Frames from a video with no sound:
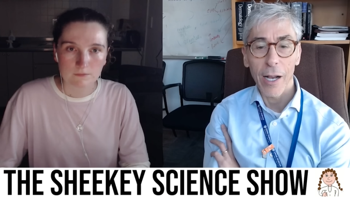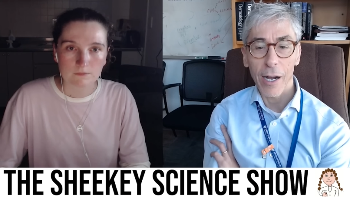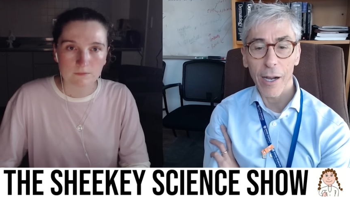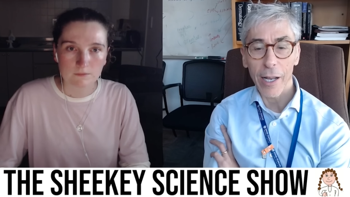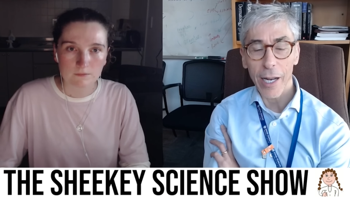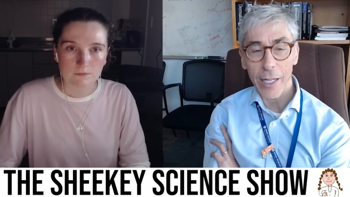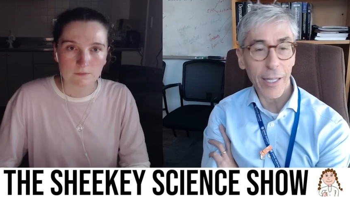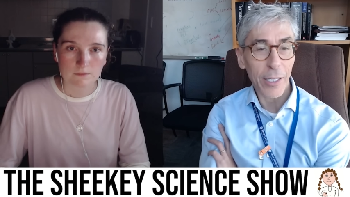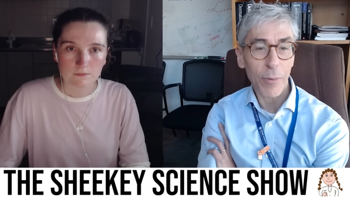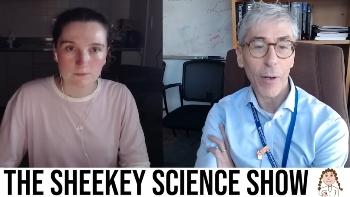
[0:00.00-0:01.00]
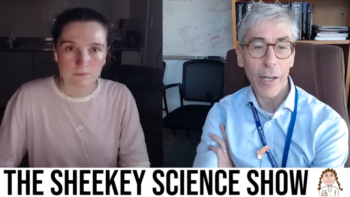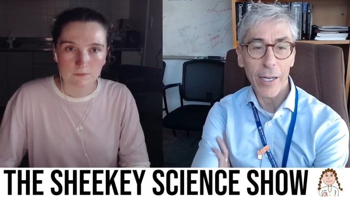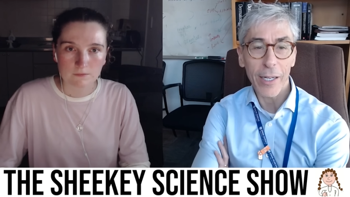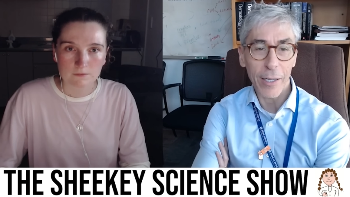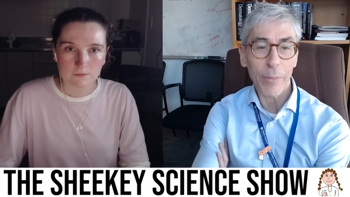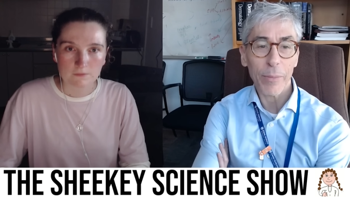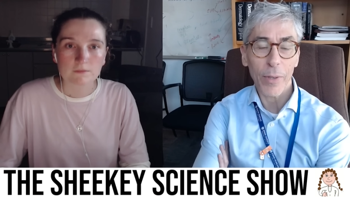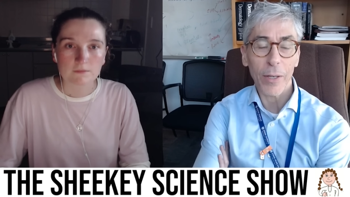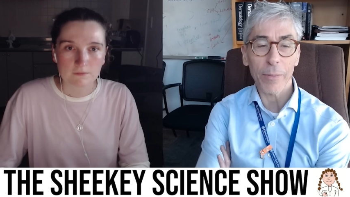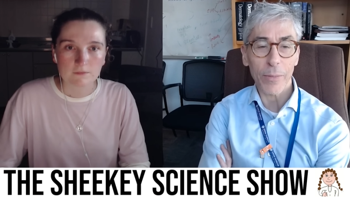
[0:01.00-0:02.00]
Speaker 1: uh, and that, that's why I ended up
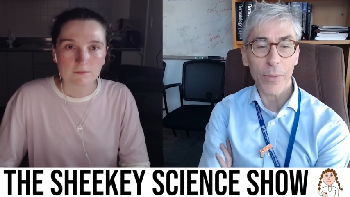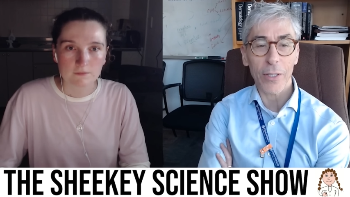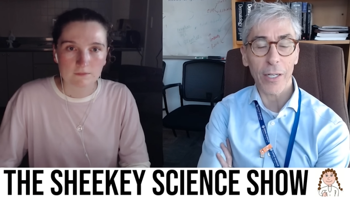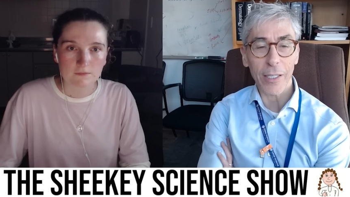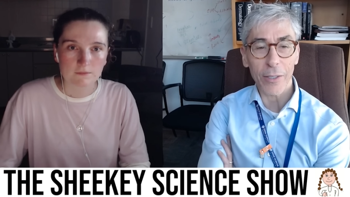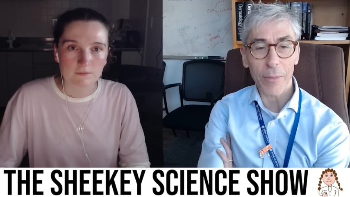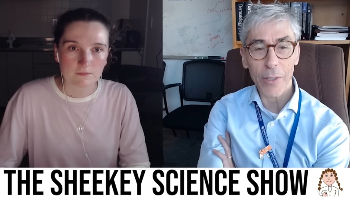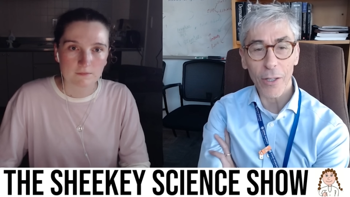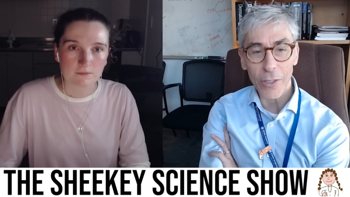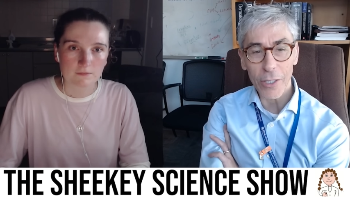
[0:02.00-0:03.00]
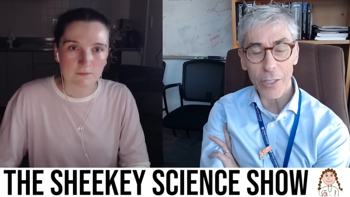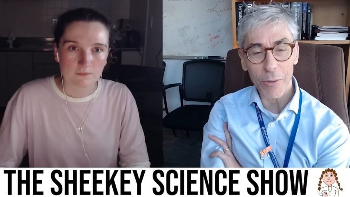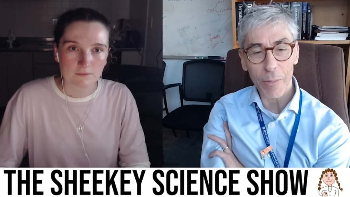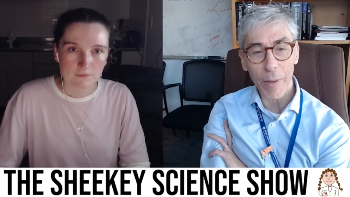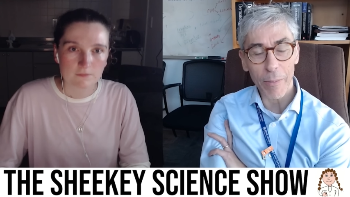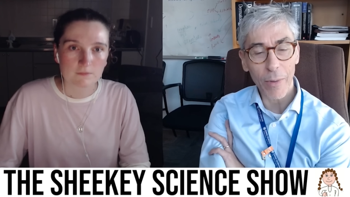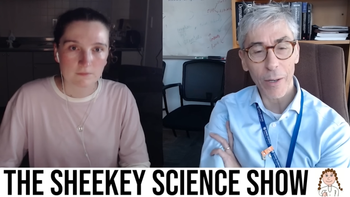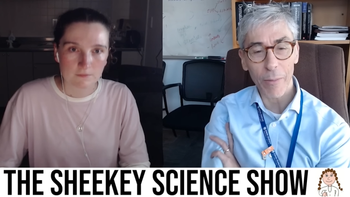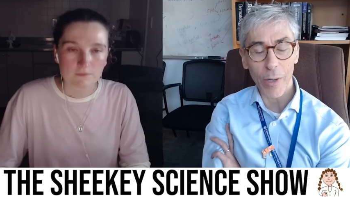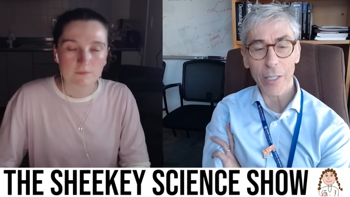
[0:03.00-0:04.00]
um, studying dermatology and doing my
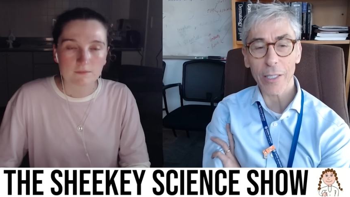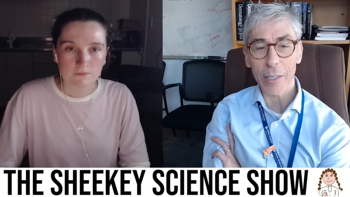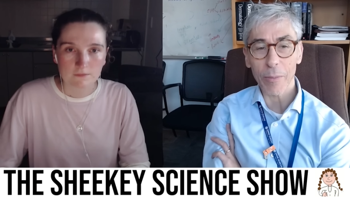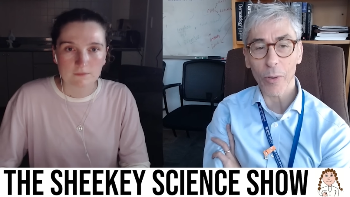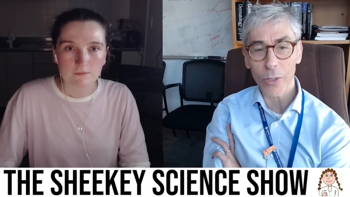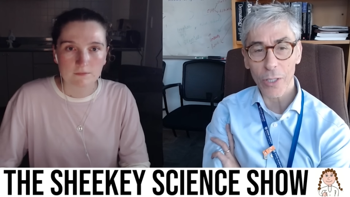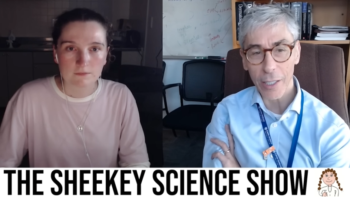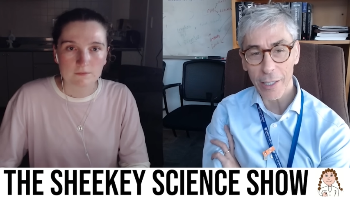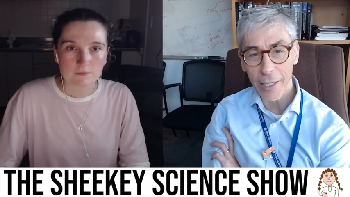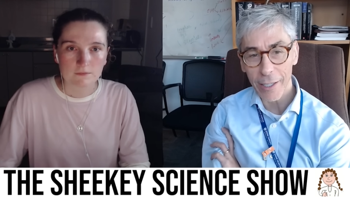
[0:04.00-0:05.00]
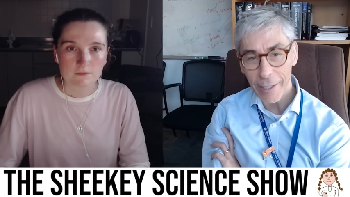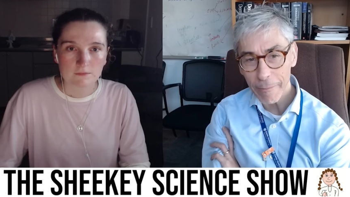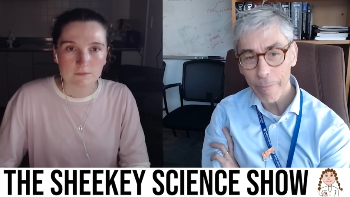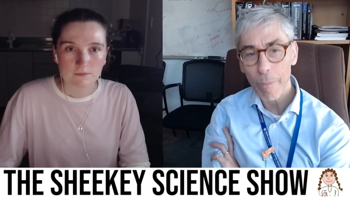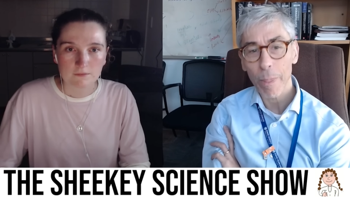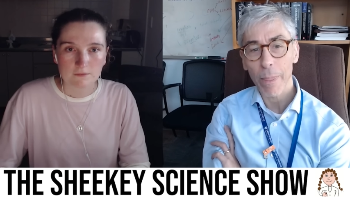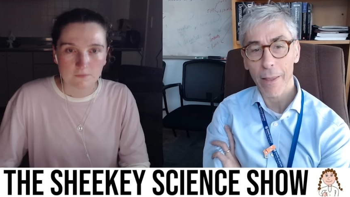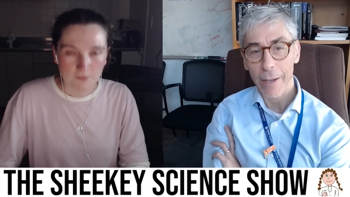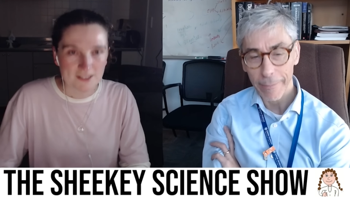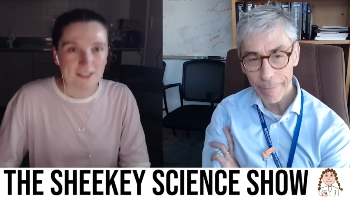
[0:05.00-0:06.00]
uh, residency postdoc in that area.
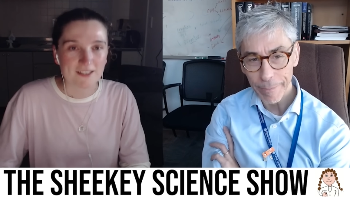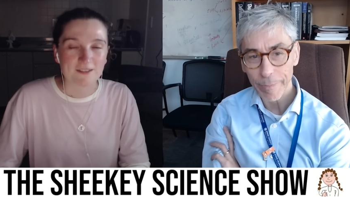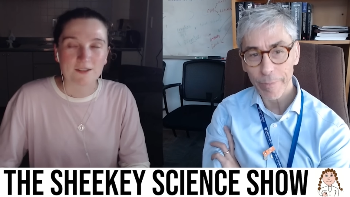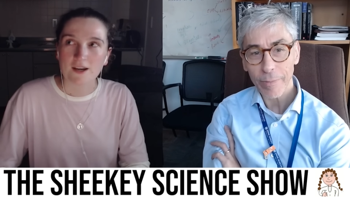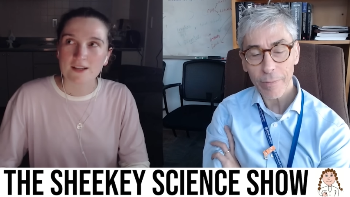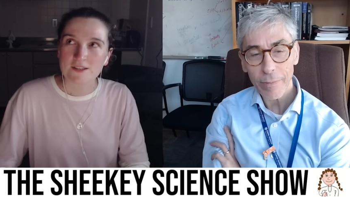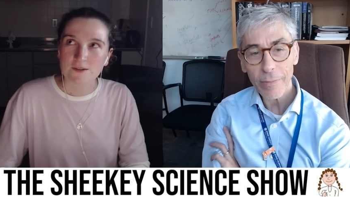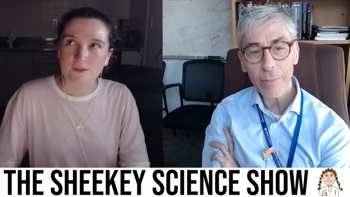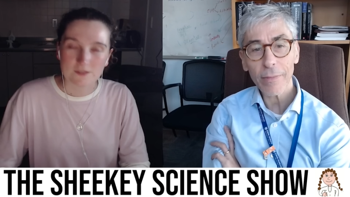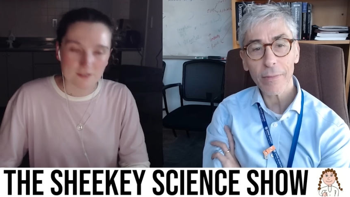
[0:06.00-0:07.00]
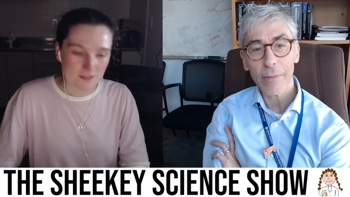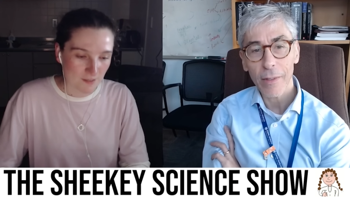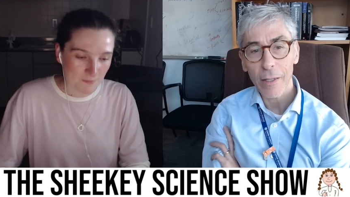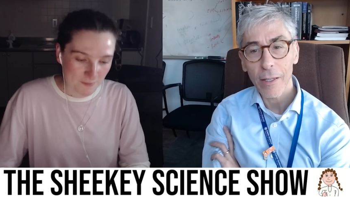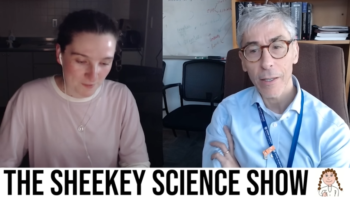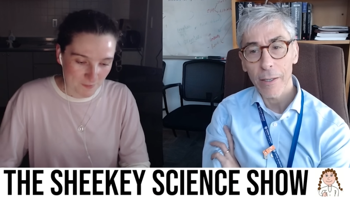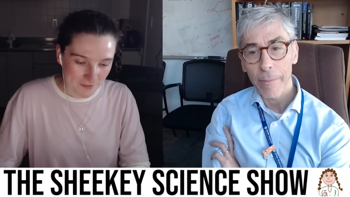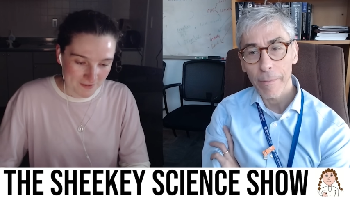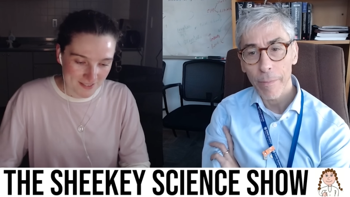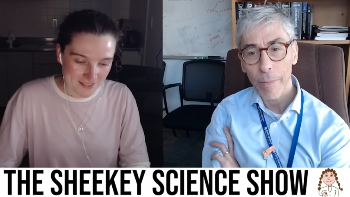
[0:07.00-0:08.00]
Speaker 2: I see. And so tell me more
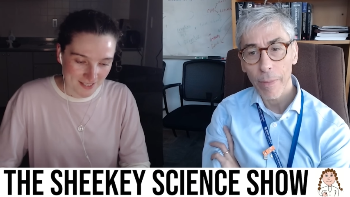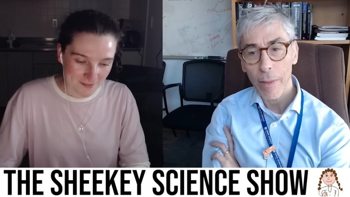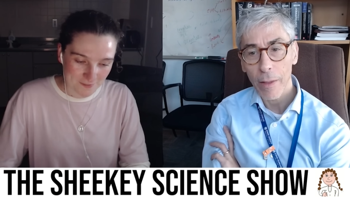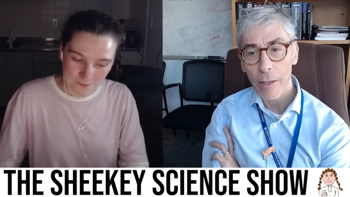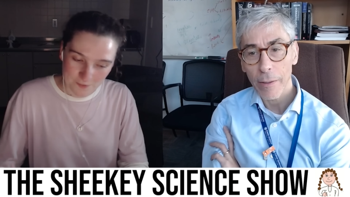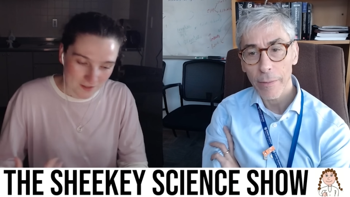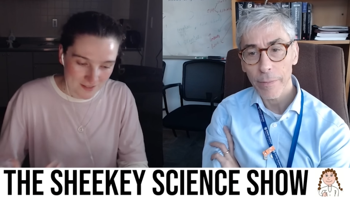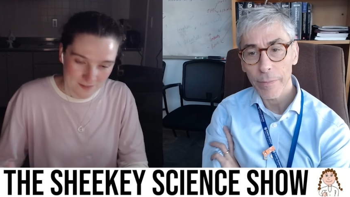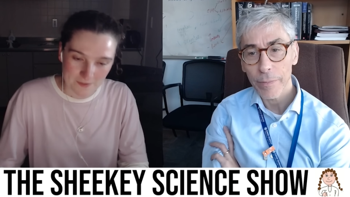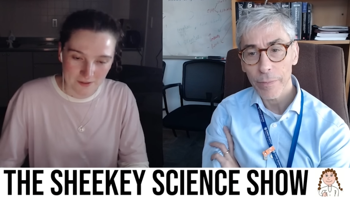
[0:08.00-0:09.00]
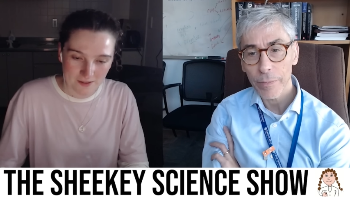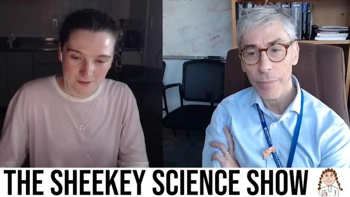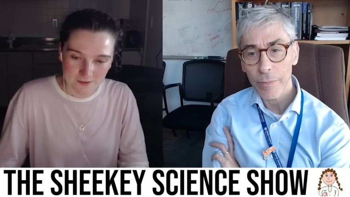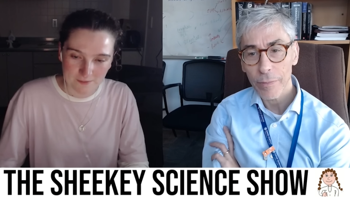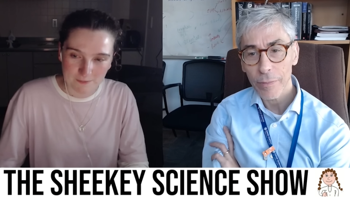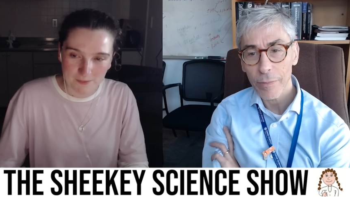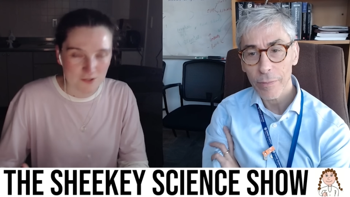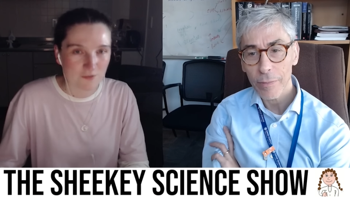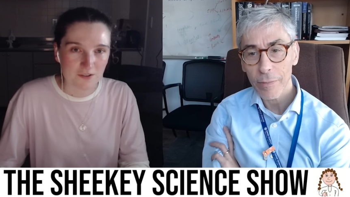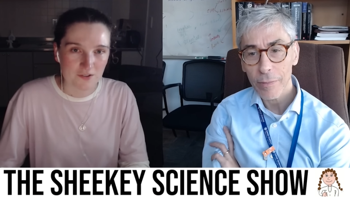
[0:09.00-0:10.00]
about the skin. What are some of the
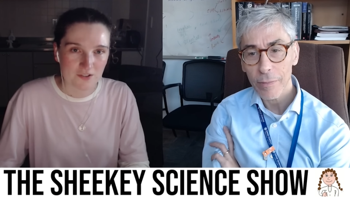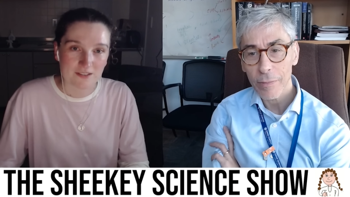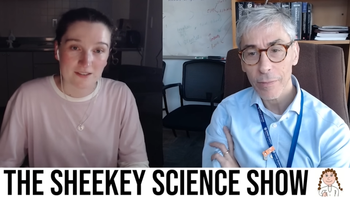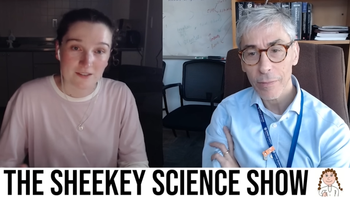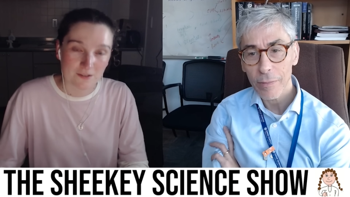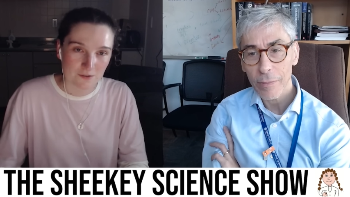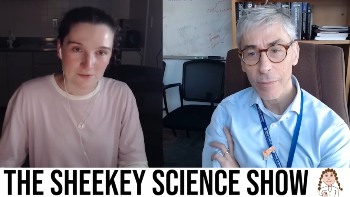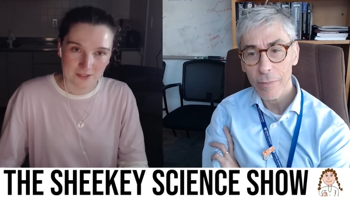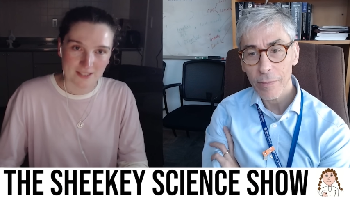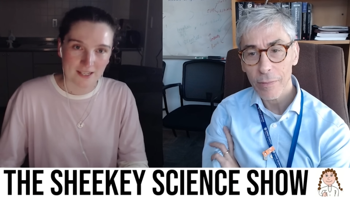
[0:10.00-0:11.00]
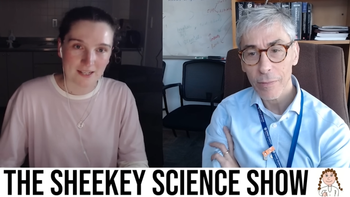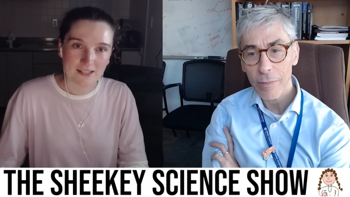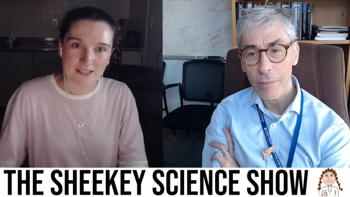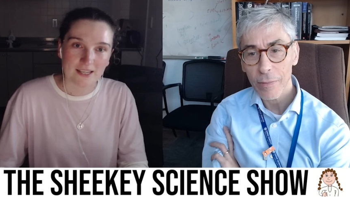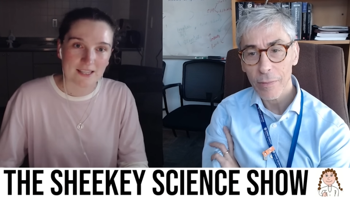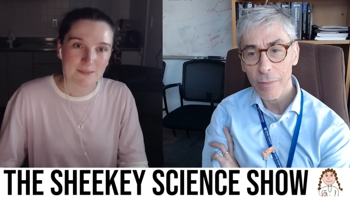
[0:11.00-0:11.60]
major functions of the skin? As I guess